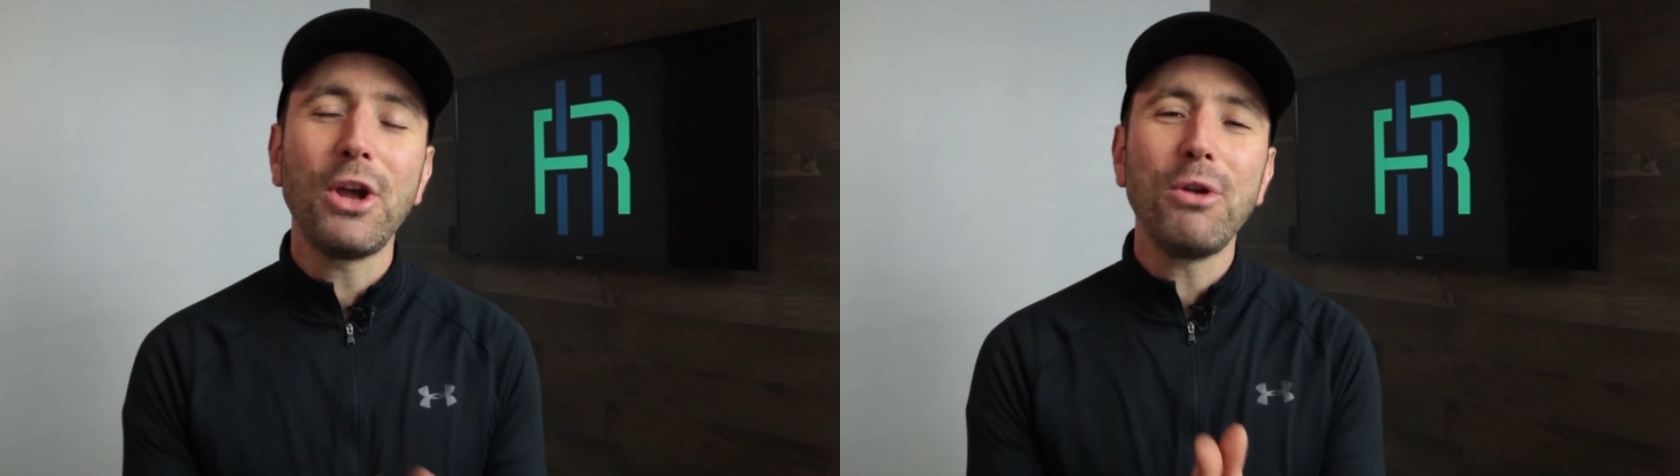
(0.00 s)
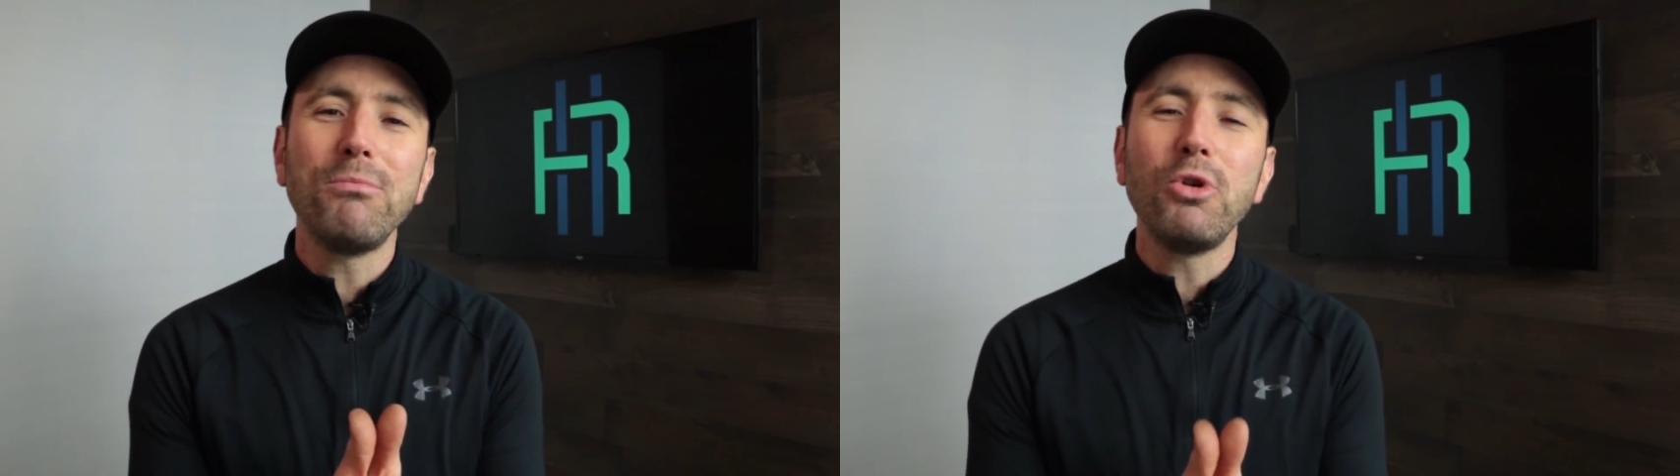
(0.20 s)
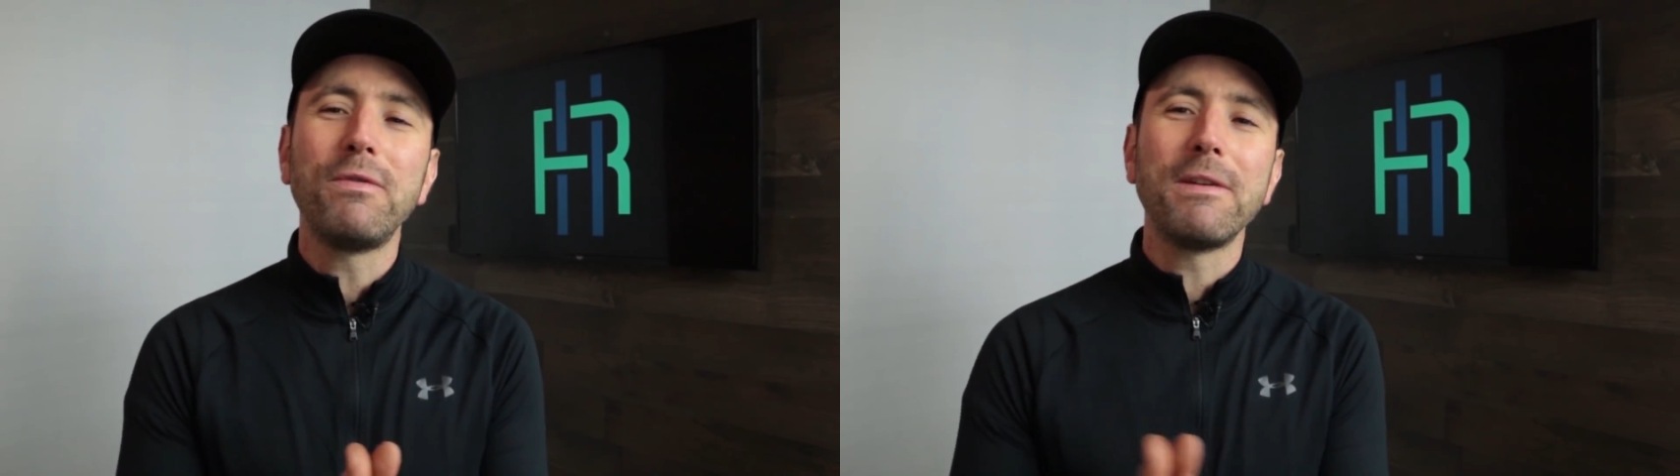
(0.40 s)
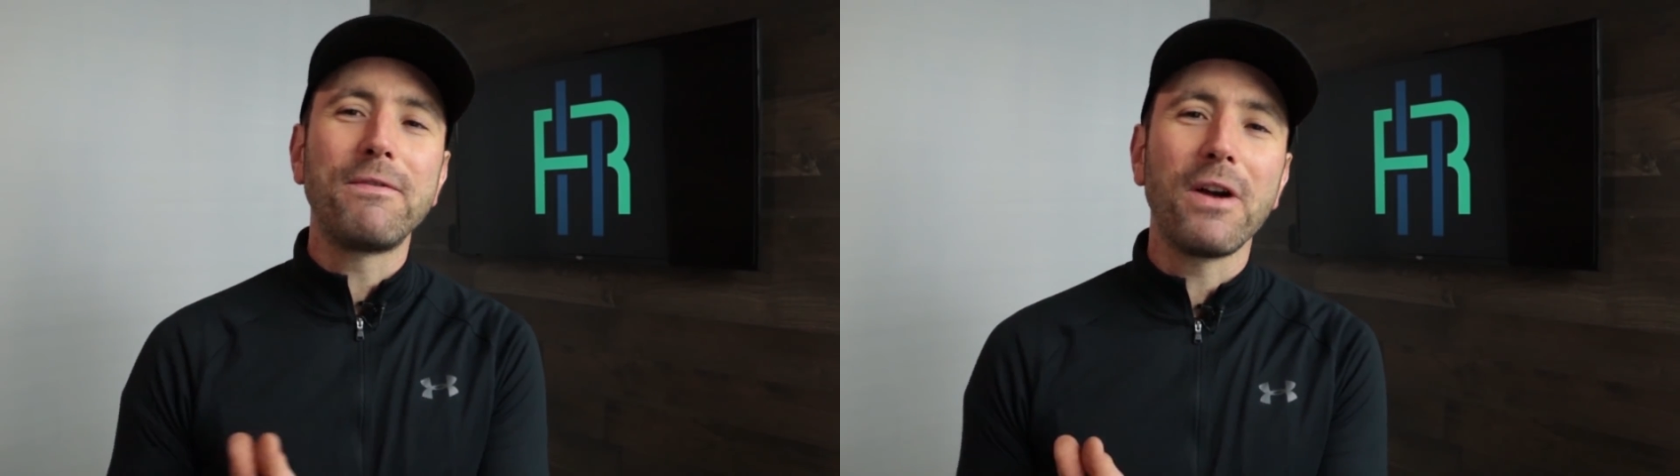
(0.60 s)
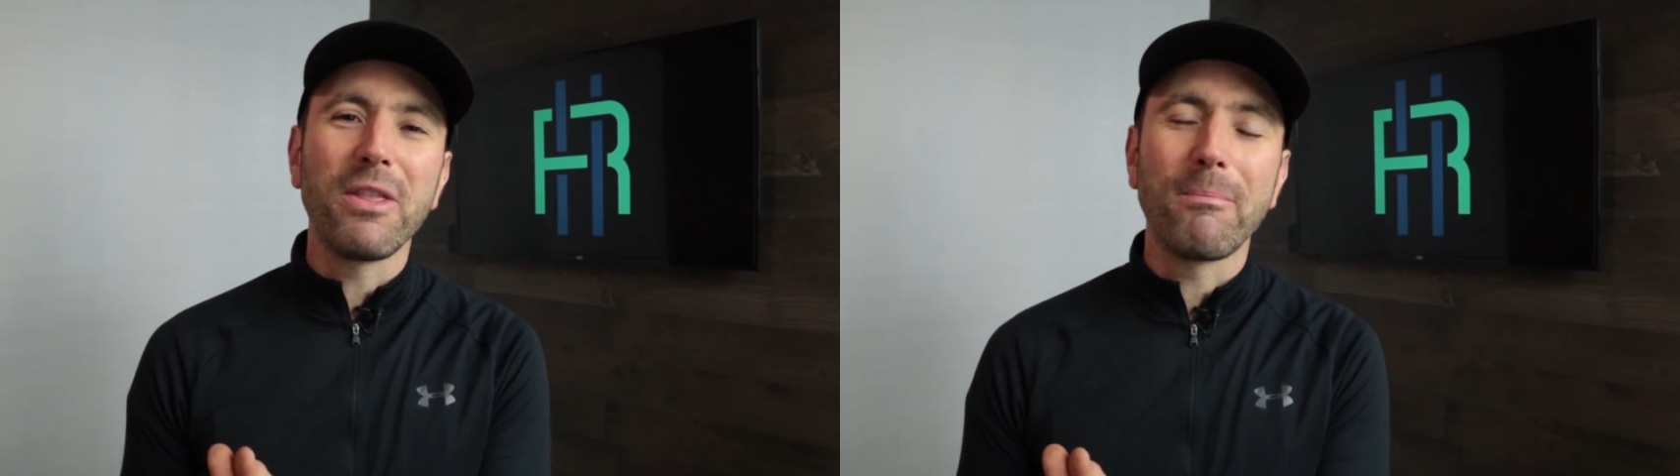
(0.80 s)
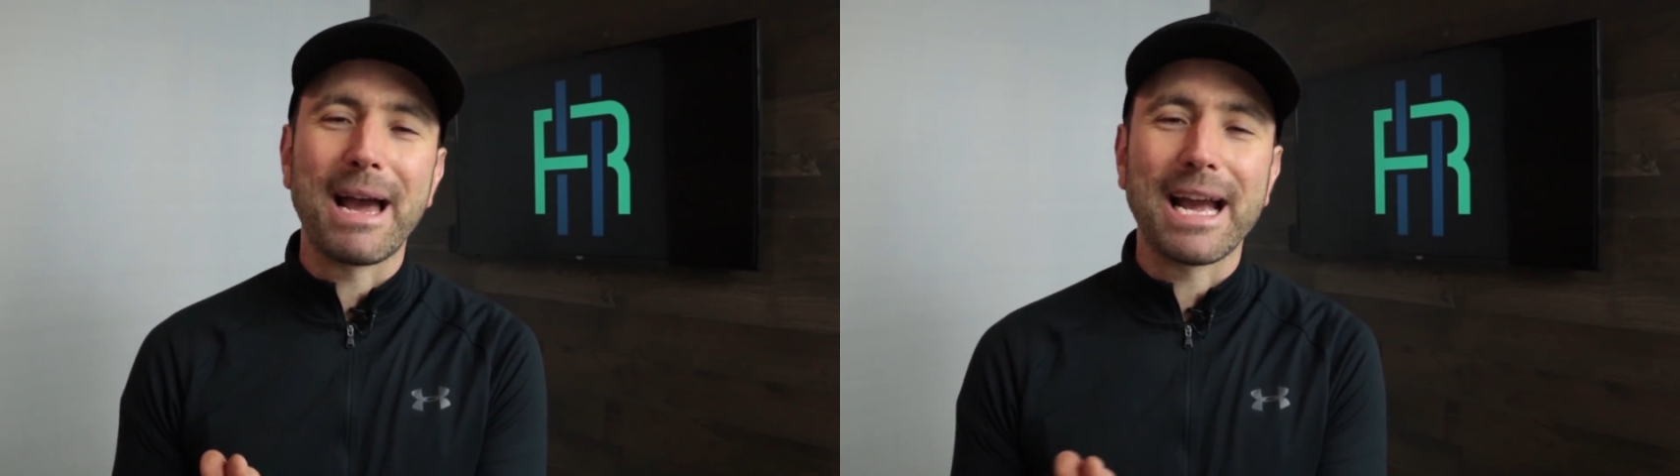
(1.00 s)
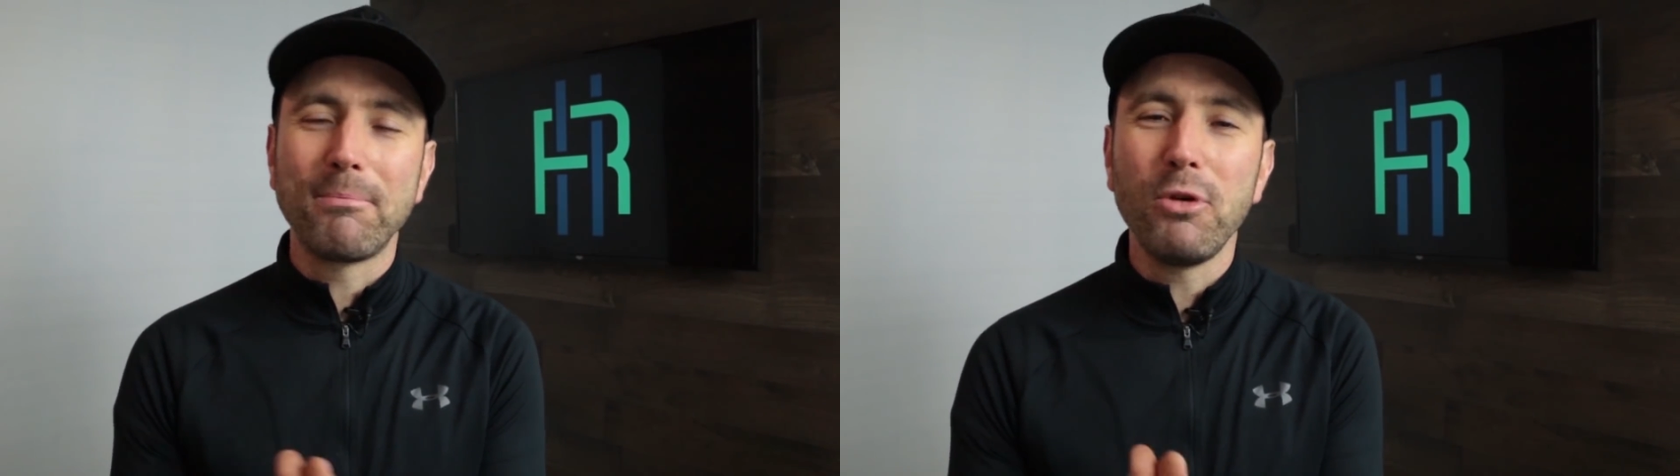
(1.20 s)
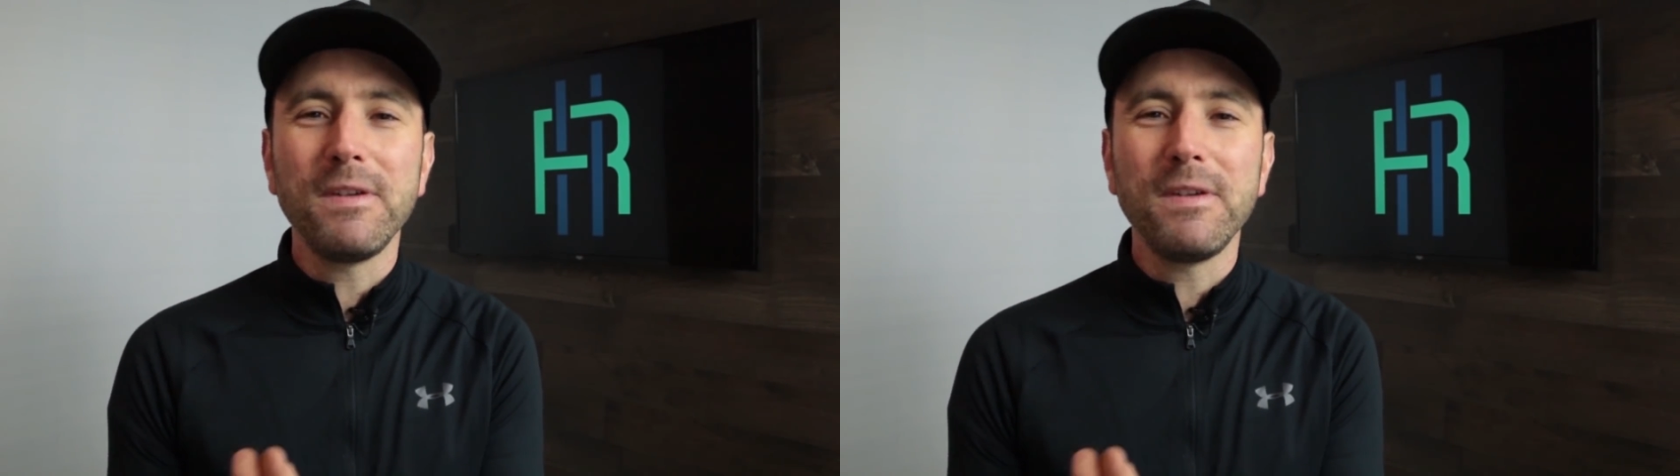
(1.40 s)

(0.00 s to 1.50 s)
Don't move it further back.